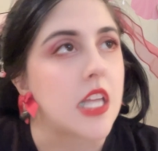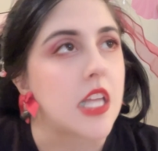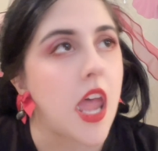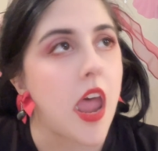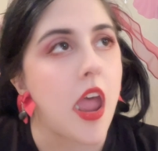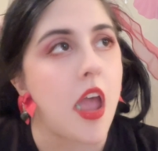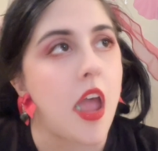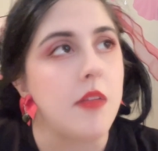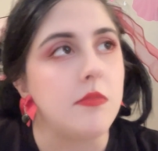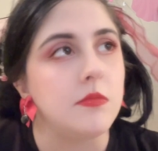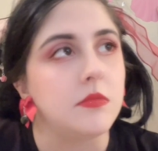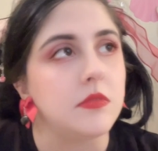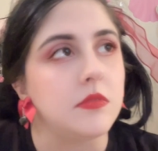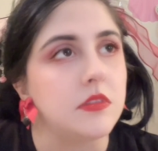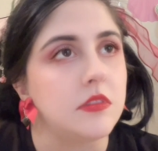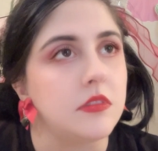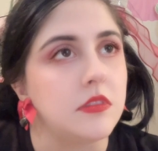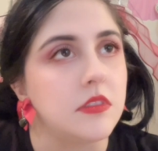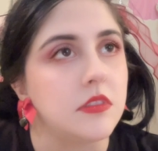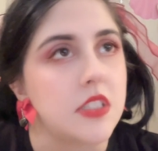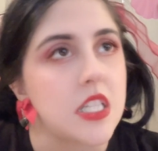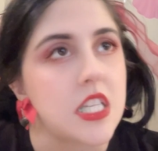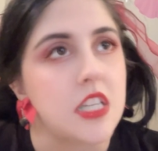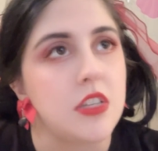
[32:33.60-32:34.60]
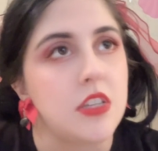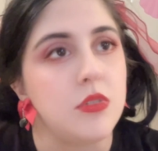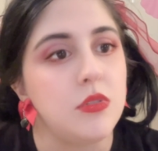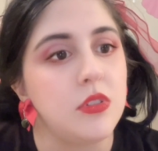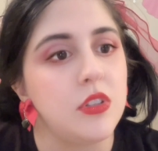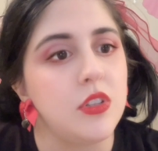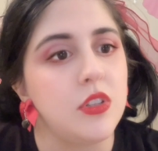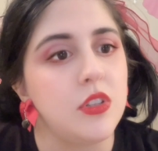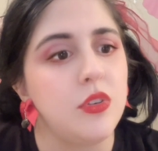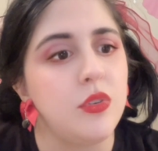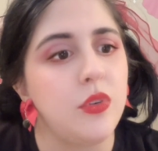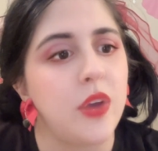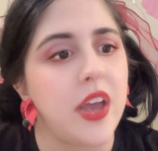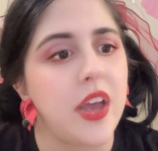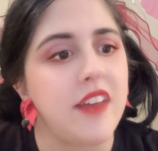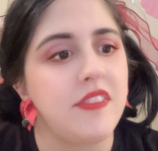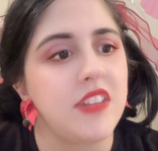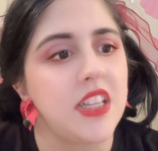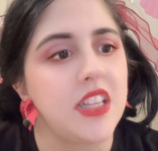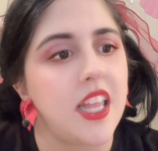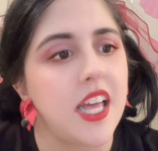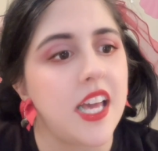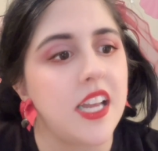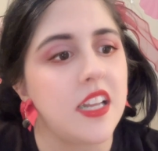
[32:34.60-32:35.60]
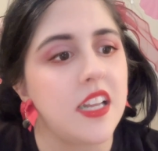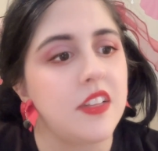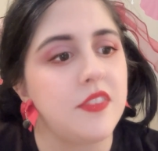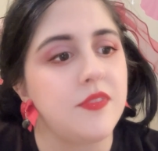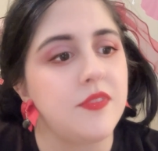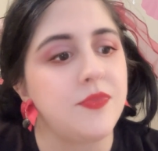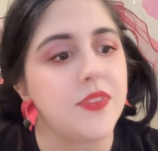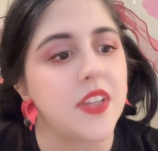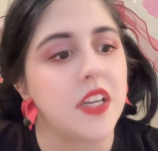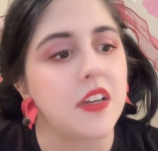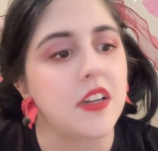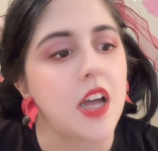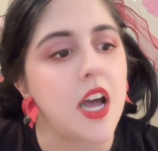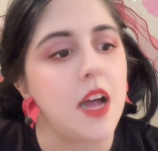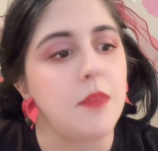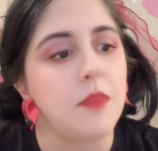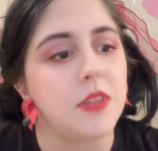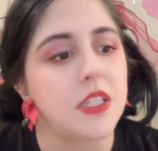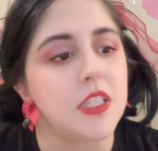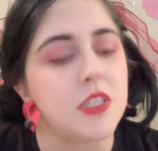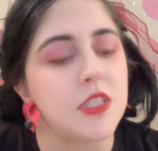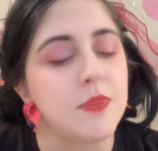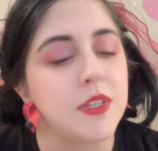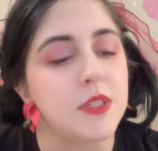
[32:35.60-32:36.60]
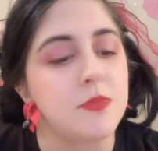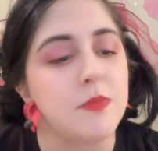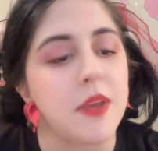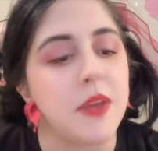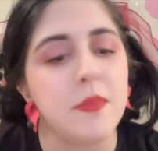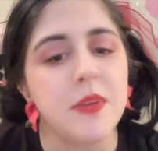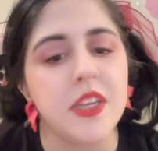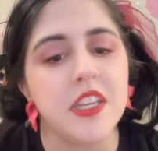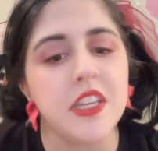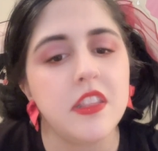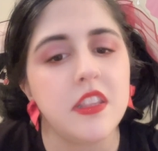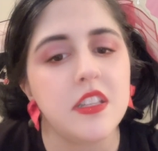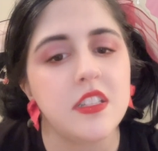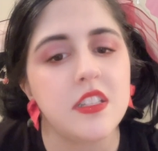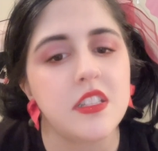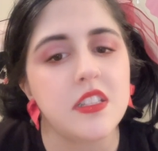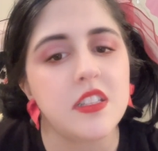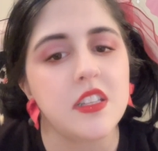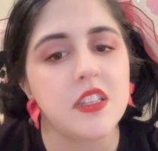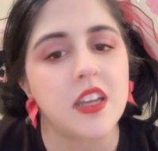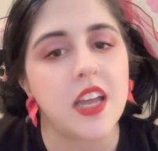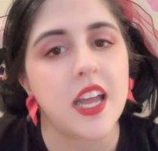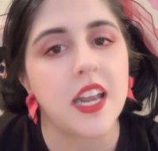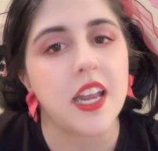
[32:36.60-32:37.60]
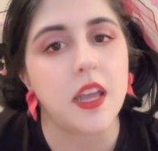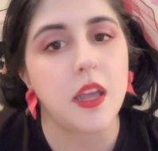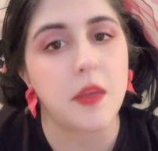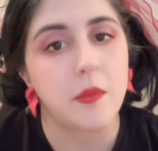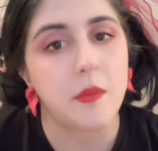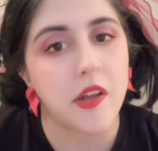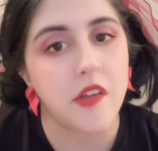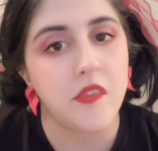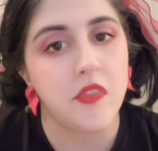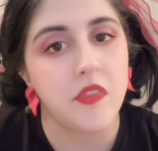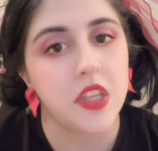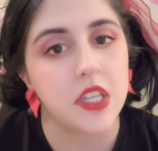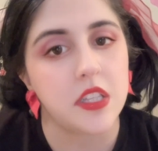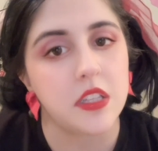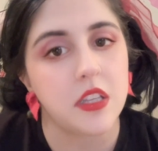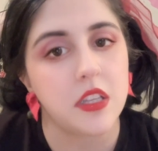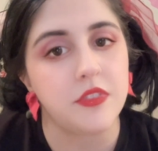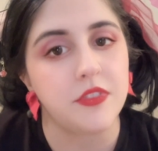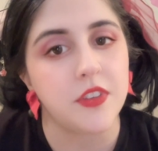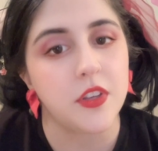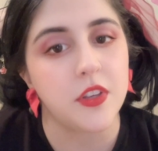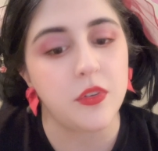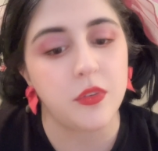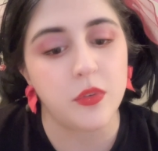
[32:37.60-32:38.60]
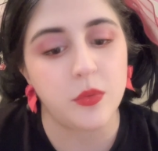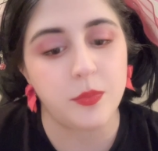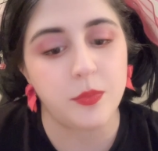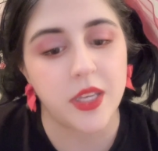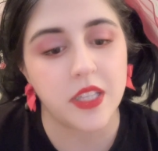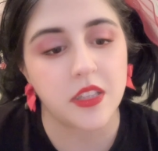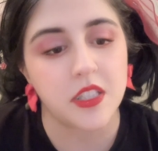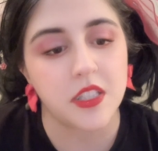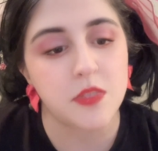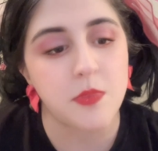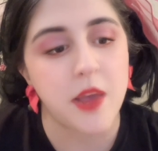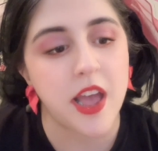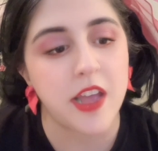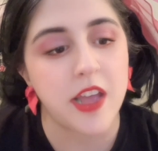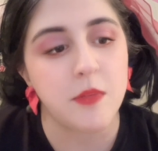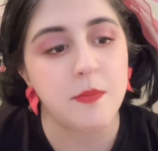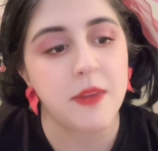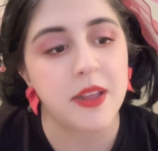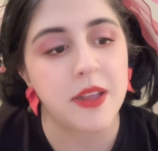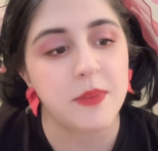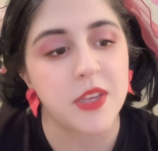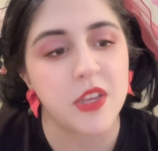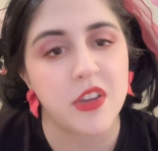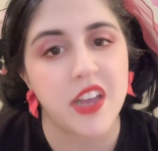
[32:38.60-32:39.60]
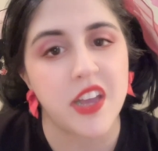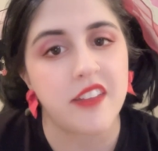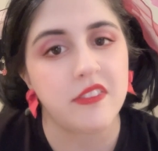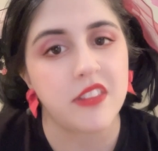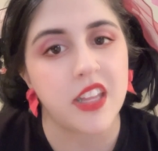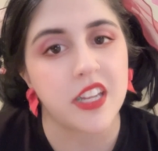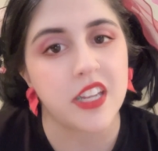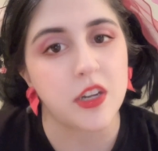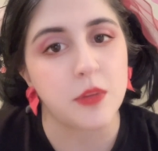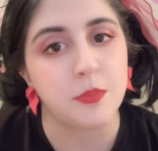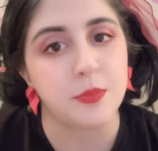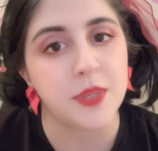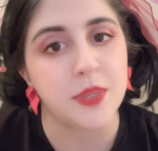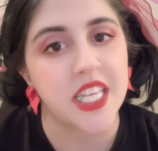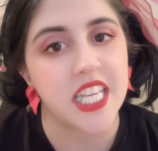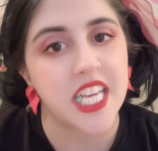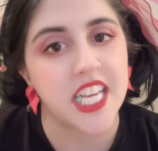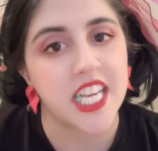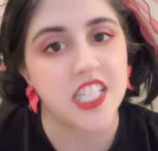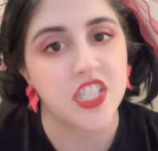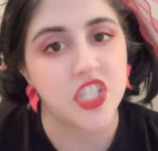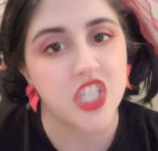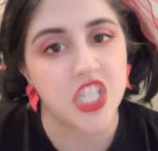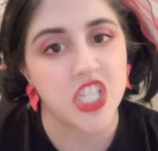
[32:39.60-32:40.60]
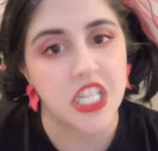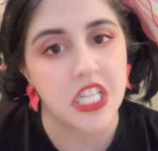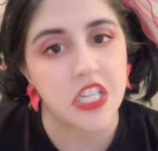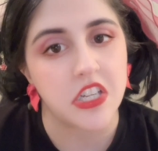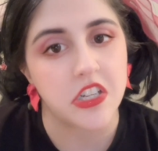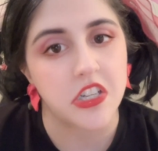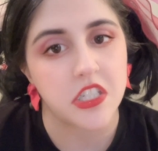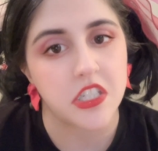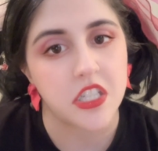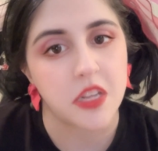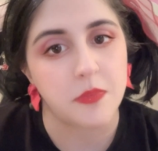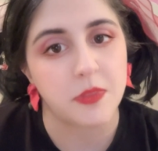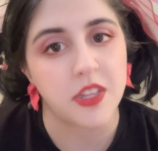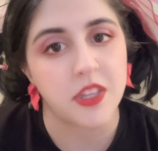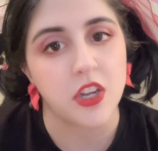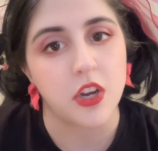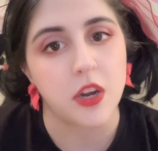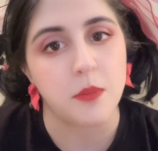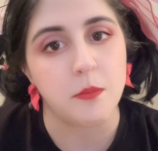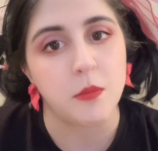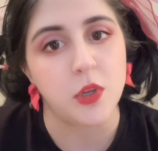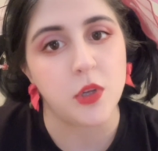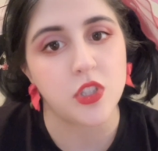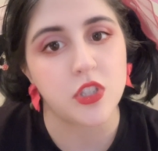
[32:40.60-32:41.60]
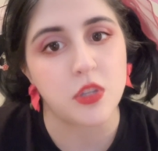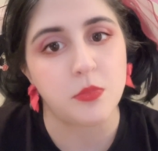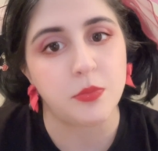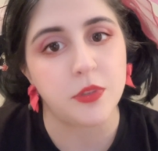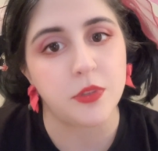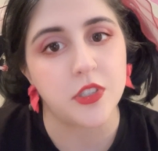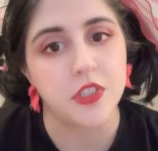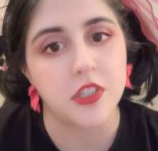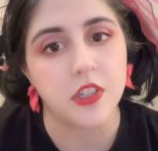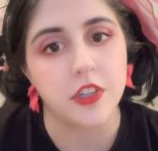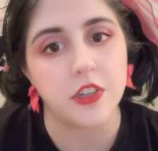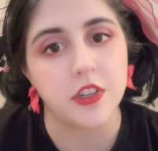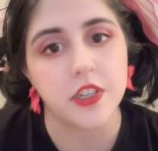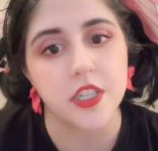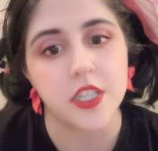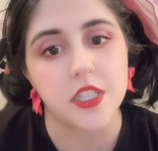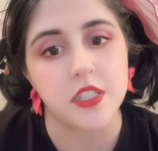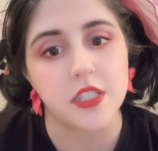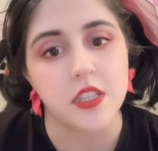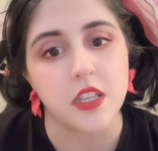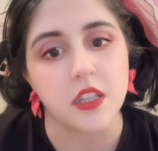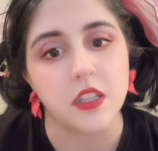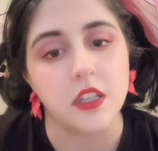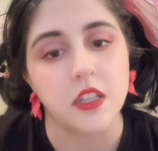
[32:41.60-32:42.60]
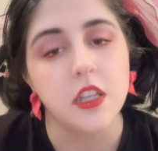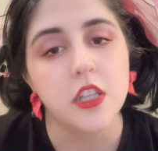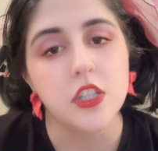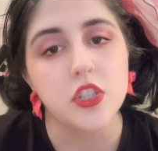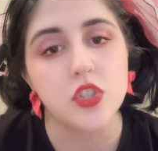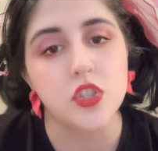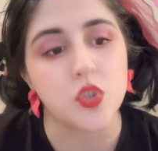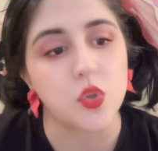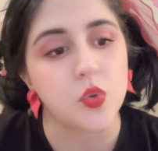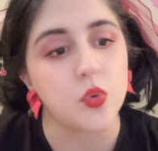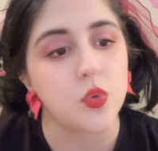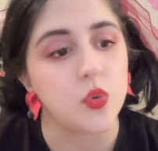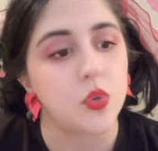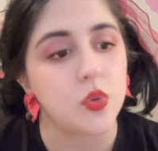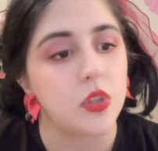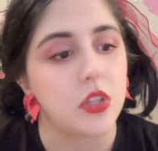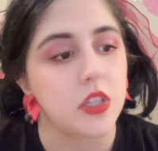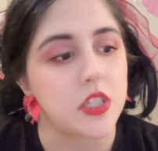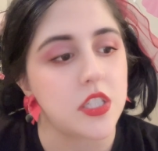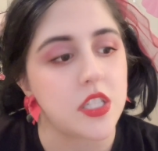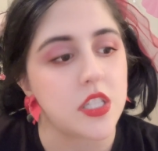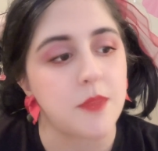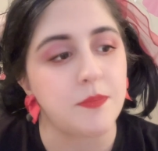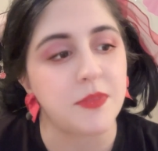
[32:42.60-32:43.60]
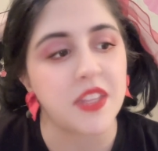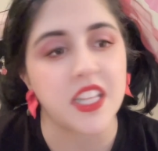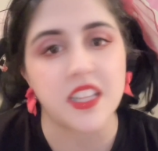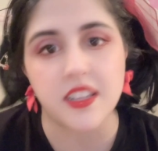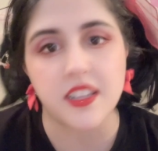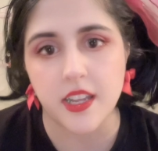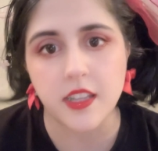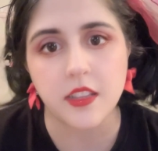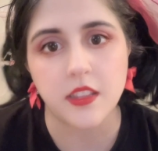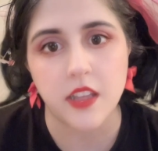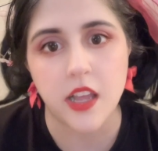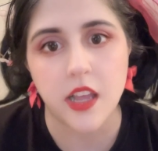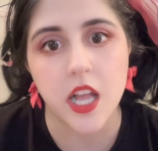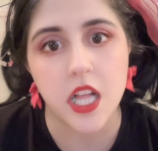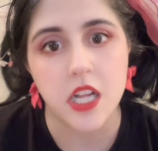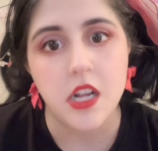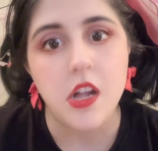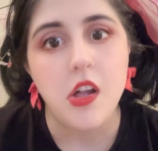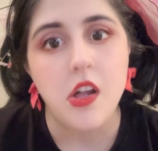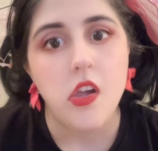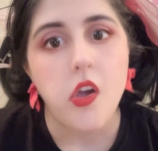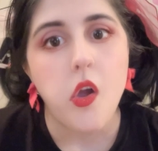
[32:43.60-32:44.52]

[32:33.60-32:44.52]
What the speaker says: Like, you have a lot of accomplishments. Maybe this is the kind of, if you pick this pal, maybe you have, like, your PhD or something, or multiple degrees in school or something like that.